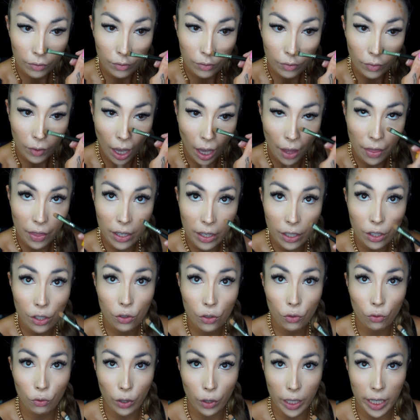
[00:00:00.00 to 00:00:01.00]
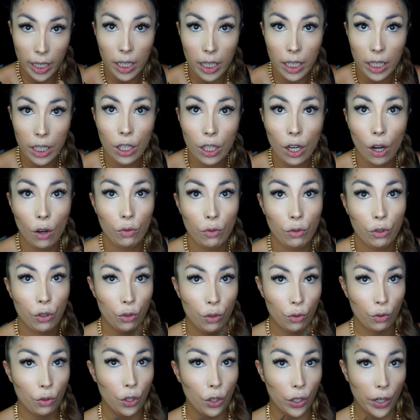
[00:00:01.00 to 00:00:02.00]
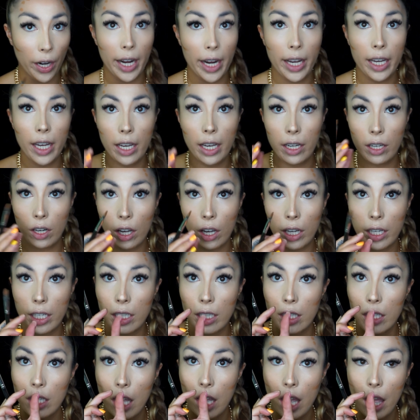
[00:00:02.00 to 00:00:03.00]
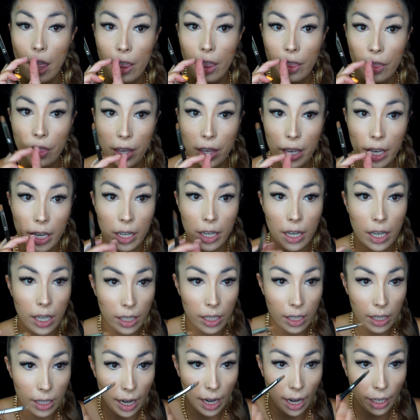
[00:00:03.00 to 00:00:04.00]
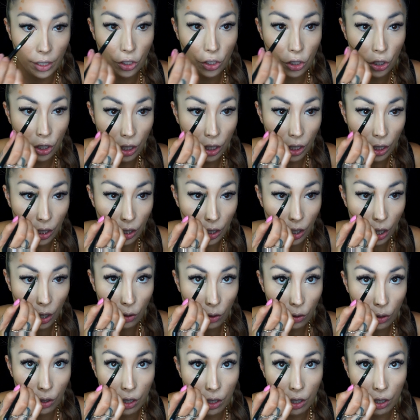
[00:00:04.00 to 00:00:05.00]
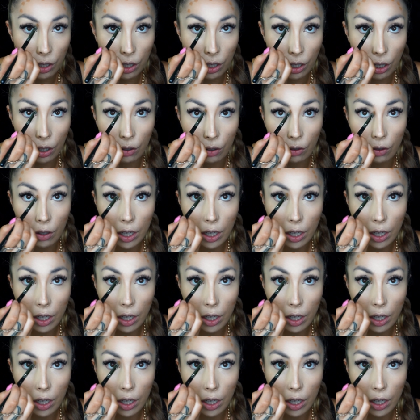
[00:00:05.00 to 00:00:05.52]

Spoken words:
And this is really going to create a nice thin snatched nose. So